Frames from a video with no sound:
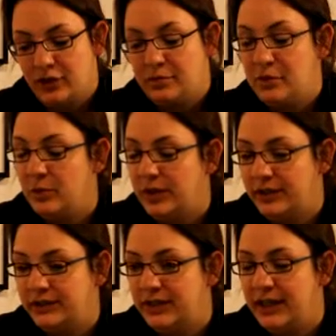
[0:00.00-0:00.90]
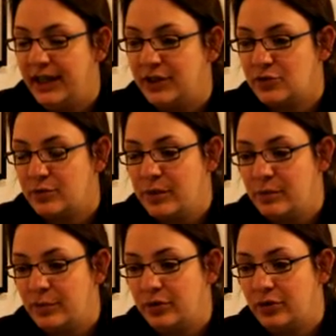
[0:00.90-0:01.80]
to be willing to engage with
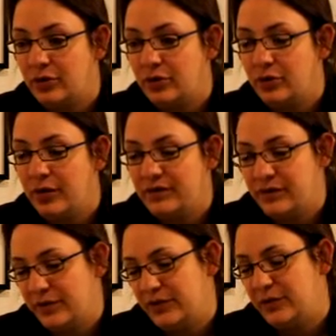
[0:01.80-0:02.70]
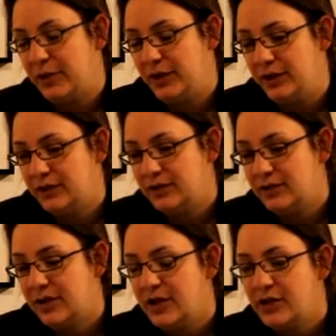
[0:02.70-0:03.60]
people who have diverse opinions.
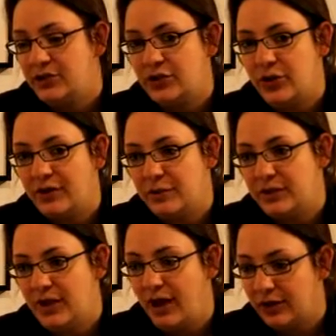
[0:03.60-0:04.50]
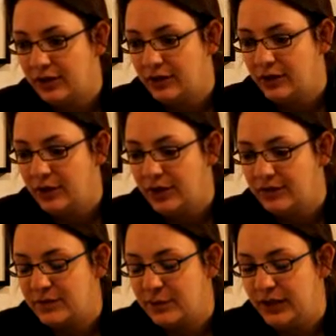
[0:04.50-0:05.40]
So you have to be tolerant, you have
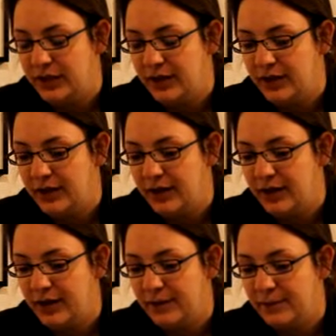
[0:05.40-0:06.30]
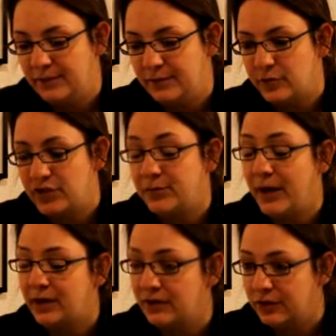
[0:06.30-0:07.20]
to be um,
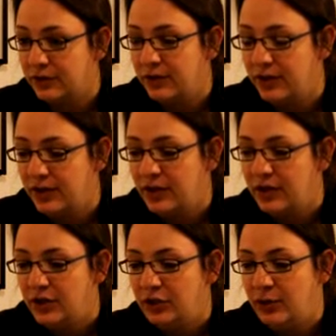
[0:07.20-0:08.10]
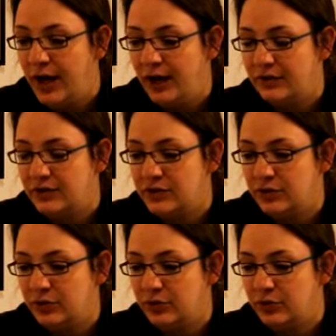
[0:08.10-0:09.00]
respectful, you have to
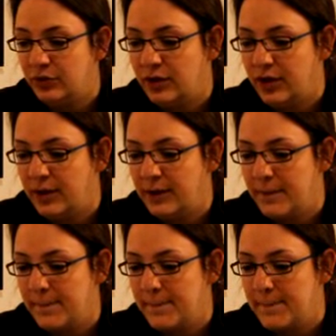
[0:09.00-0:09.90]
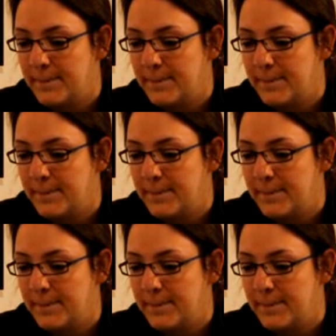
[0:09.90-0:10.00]
um,